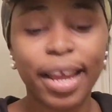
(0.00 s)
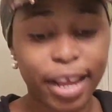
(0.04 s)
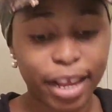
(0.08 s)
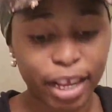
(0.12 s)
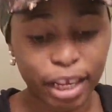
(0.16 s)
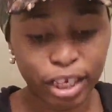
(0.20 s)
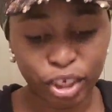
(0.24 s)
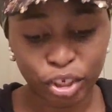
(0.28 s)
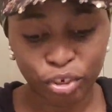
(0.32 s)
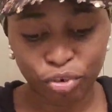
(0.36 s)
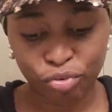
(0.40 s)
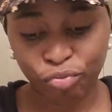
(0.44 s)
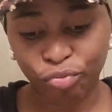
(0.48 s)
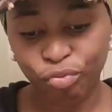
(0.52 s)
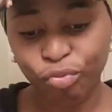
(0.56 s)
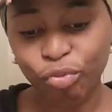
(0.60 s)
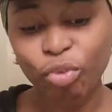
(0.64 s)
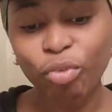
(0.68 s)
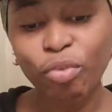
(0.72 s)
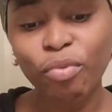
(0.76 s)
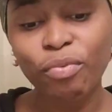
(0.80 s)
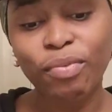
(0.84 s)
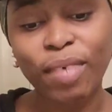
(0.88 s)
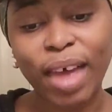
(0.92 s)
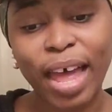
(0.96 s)
His
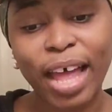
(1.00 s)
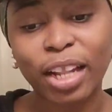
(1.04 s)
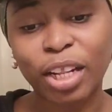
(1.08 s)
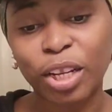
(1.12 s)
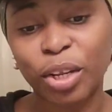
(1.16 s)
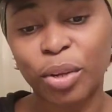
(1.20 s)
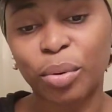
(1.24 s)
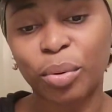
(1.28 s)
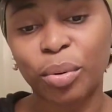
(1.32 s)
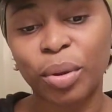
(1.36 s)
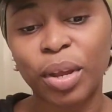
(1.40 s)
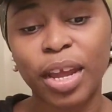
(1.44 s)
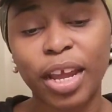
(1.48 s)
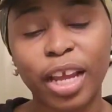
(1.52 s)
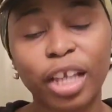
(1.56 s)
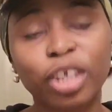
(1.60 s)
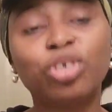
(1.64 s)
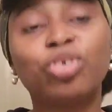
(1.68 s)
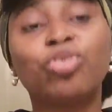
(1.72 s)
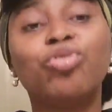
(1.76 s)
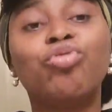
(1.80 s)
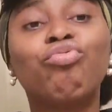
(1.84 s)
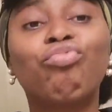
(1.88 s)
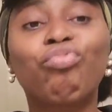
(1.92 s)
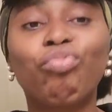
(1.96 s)
true value,
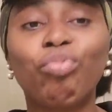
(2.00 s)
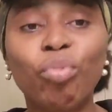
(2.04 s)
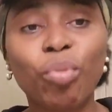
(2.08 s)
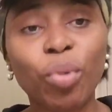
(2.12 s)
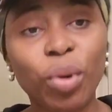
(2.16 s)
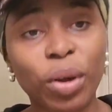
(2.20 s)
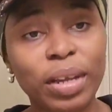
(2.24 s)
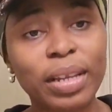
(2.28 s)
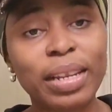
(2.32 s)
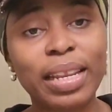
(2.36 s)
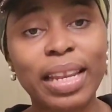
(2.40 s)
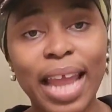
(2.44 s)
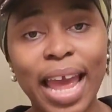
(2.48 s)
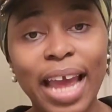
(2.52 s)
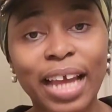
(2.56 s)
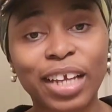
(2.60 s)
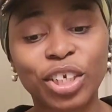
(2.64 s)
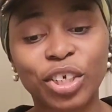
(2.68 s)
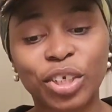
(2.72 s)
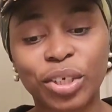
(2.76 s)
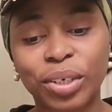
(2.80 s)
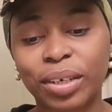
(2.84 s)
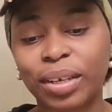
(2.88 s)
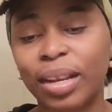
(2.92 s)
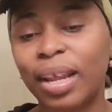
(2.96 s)
his true
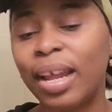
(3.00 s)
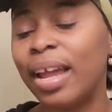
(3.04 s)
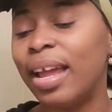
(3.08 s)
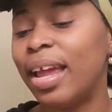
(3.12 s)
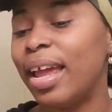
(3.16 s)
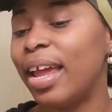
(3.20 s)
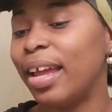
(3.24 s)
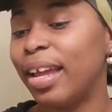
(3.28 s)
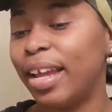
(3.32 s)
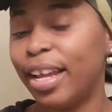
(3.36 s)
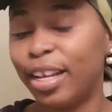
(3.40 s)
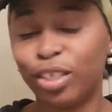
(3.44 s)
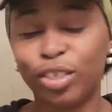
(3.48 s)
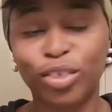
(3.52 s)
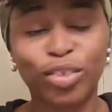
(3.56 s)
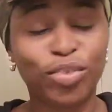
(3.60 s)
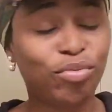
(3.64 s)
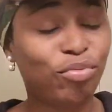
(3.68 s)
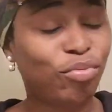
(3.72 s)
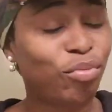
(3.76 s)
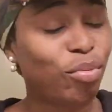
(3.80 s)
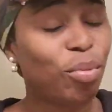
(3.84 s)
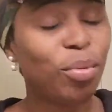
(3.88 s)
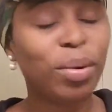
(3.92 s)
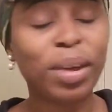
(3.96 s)
connection, his
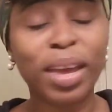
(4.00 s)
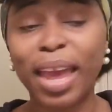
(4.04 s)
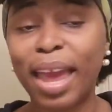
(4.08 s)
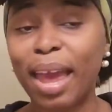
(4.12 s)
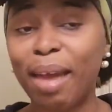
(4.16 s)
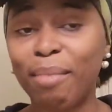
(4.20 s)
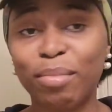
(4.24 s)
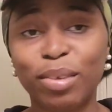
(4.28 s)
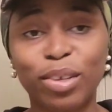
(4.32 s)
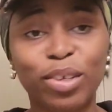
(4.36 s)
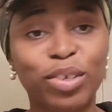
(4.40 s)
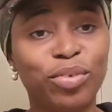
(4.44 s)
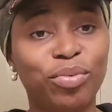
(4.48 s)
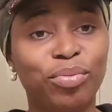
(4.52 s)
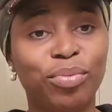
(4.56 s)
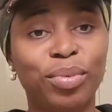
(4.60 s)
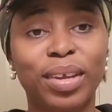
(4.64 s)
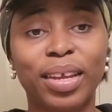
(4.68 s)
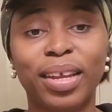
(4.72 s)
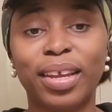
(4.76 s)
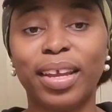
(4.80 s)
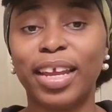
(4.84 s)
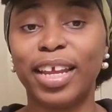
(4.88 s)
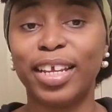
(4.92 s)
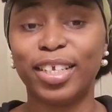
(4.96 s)
true
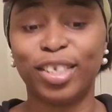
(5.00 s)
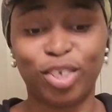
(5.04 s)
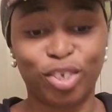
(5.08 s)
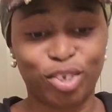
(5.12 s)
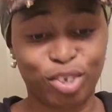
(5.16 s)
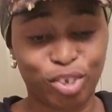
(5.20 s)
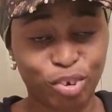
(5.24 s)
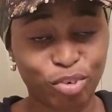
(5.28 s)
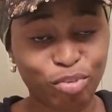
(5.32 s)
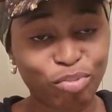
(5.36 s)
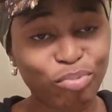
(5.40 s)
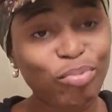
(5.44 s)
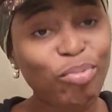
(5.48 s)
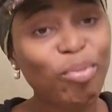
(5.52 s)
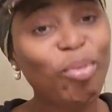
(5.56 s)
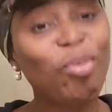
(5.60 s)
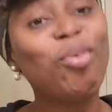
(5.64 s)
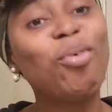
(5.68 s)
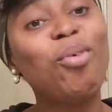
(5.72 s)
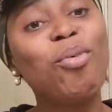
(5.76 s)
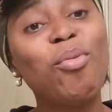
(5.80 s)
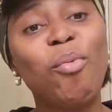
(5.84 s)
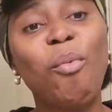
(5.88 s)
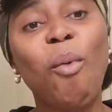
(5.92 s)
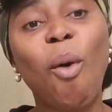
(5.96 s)
chemistry, his
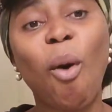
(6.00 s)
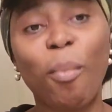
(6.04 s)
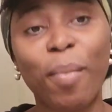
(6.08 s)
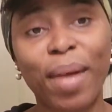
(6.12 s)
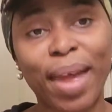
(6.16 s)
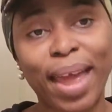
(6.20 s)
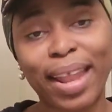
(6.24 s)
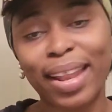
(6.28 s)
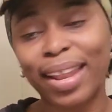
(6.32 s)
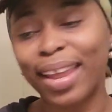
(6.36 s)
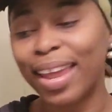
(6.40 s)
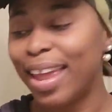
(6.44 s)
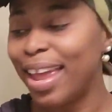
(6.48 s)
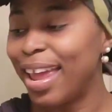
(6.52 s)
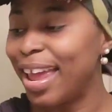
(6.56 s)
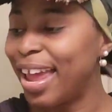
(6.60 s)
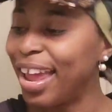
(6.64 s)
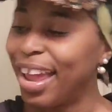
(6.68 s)
true woman.